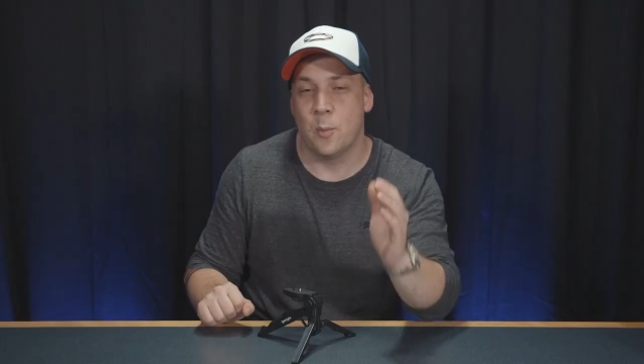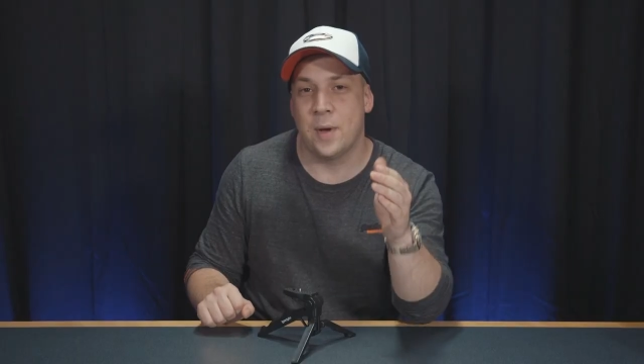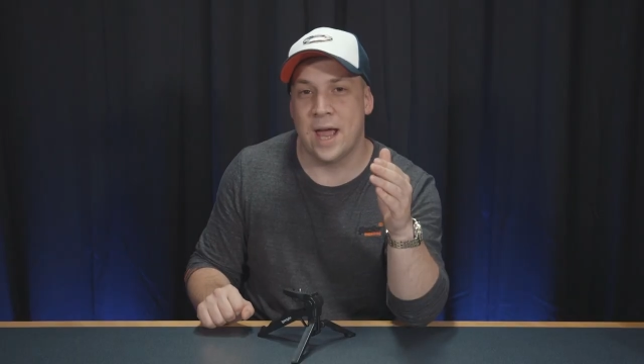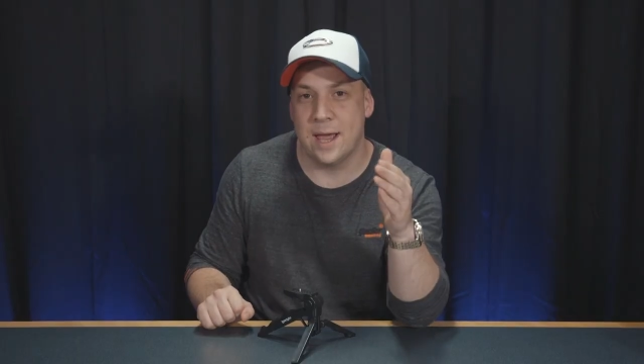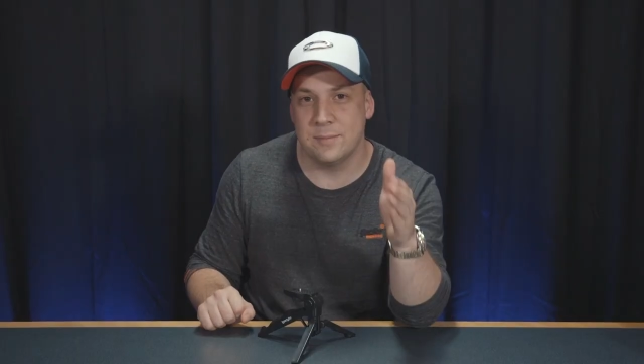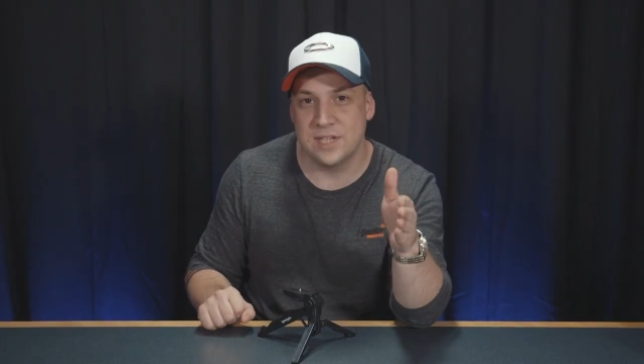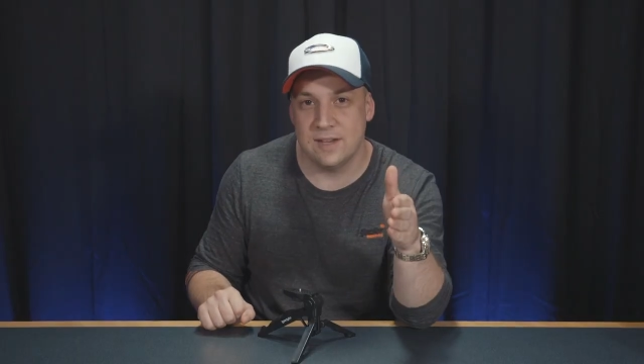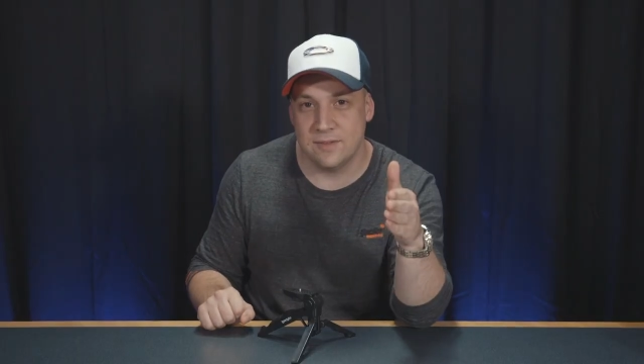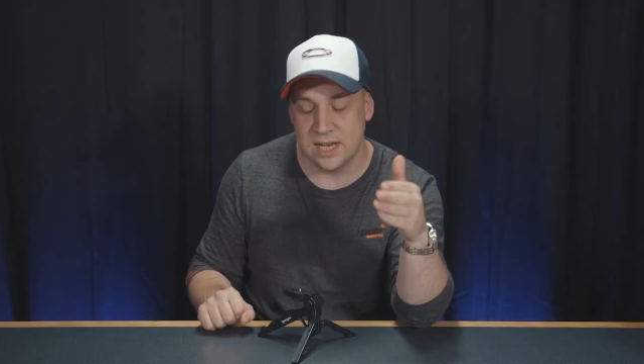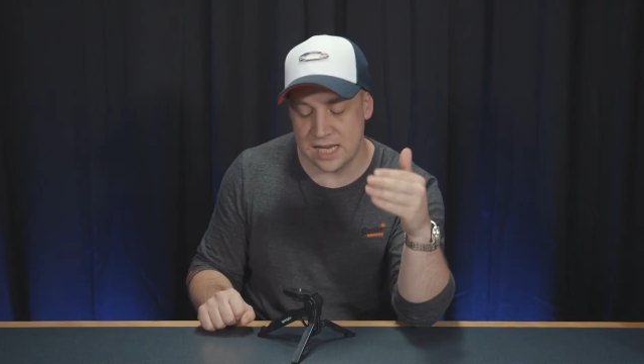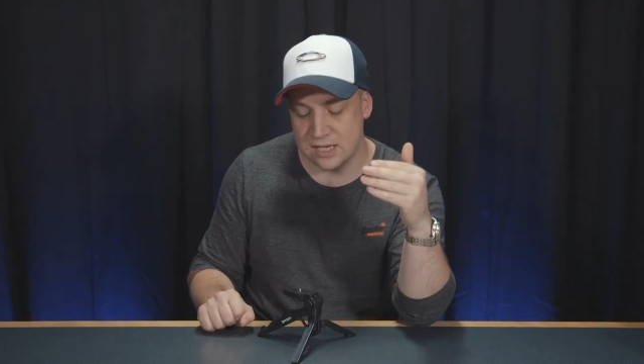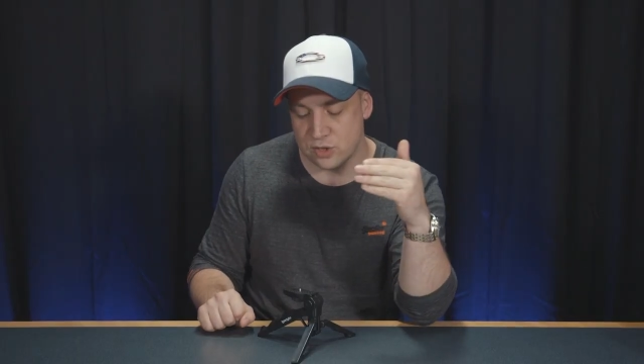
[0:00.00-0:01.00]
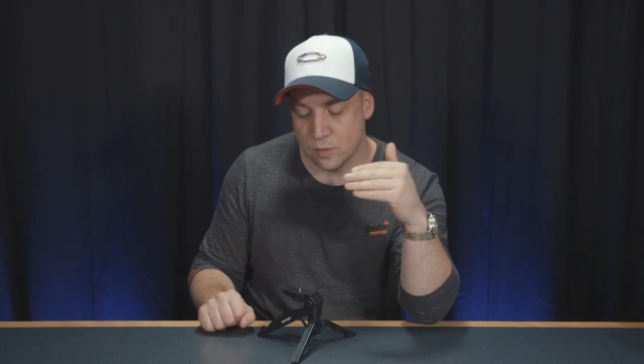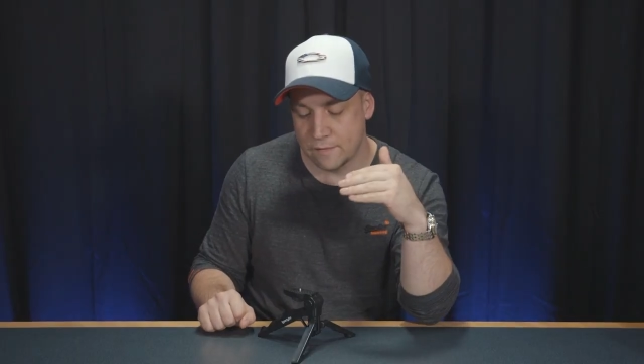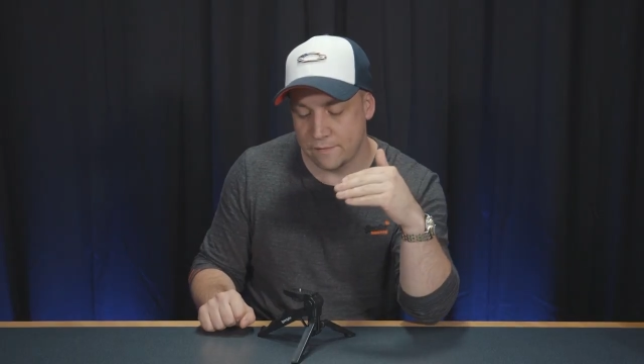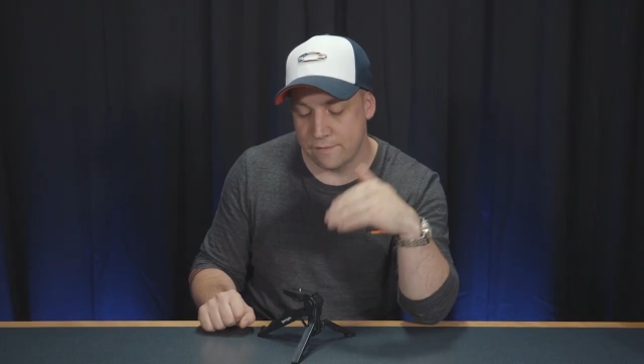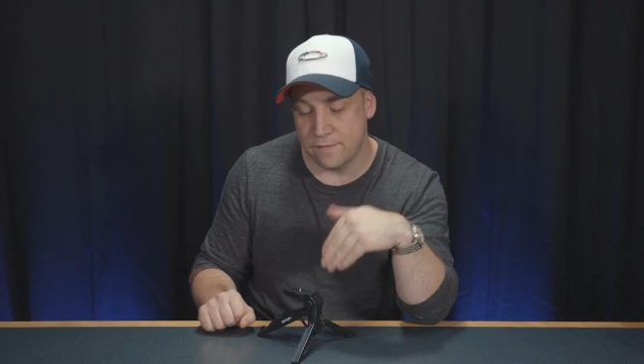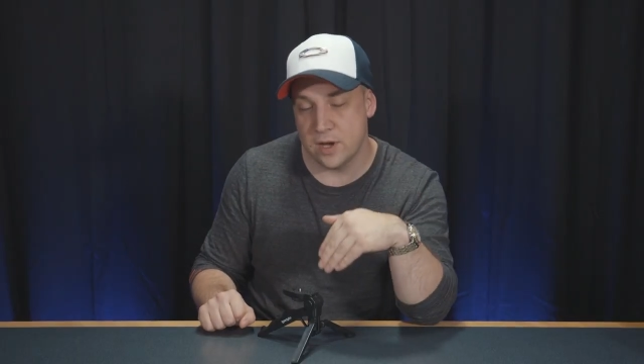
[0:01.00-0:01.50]
or perhaps even it's your
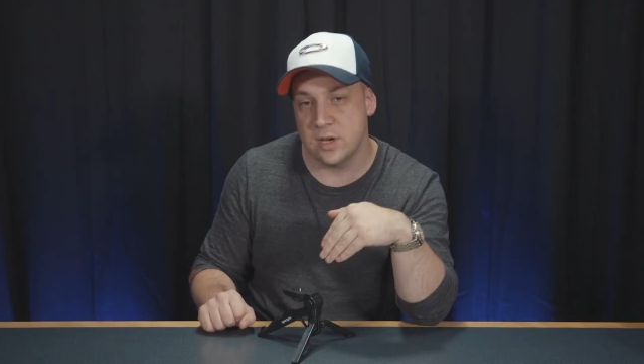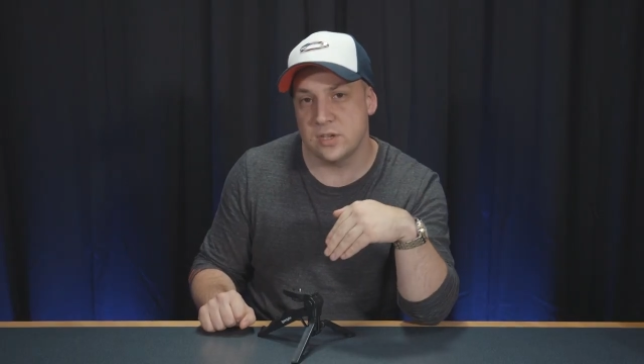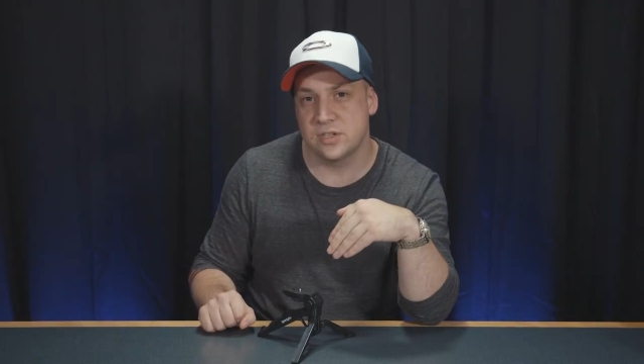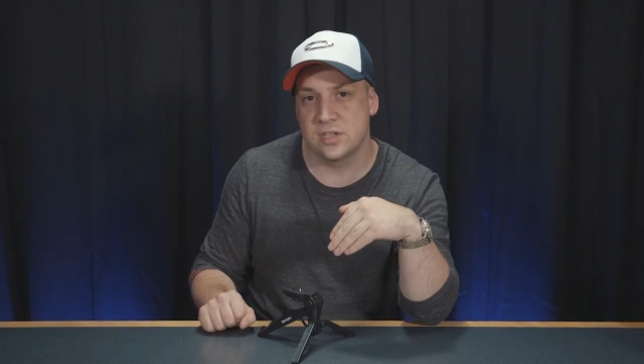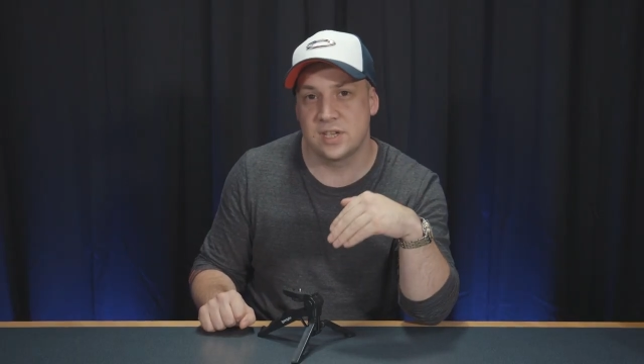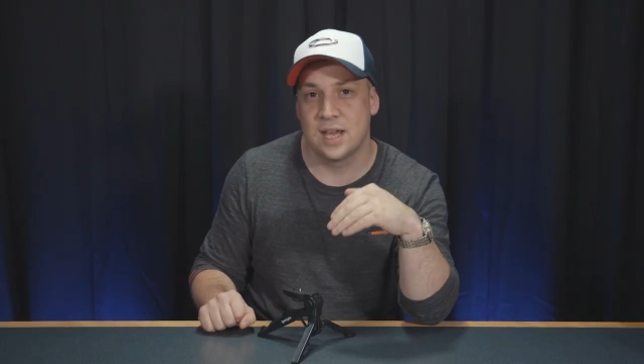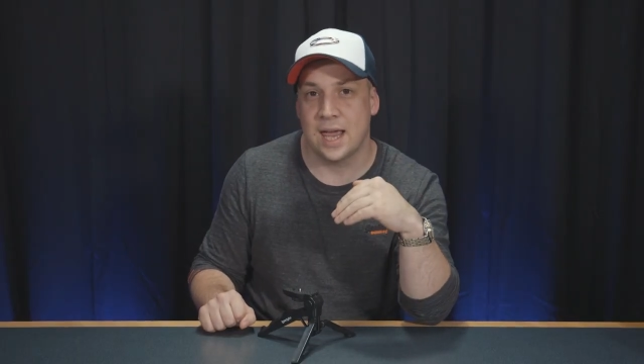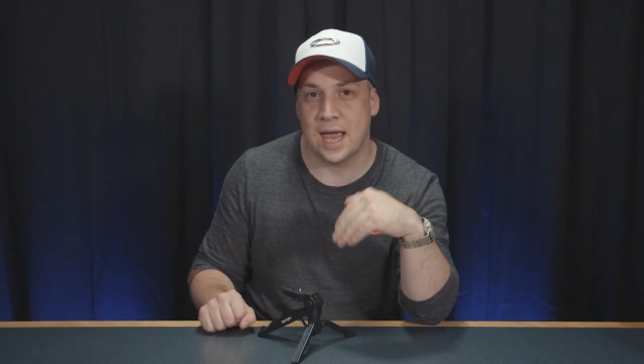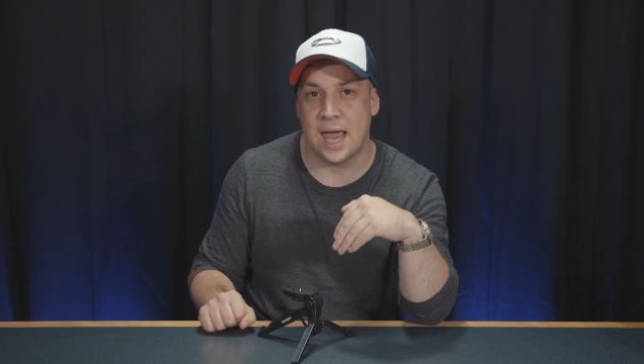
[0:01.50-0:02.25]
first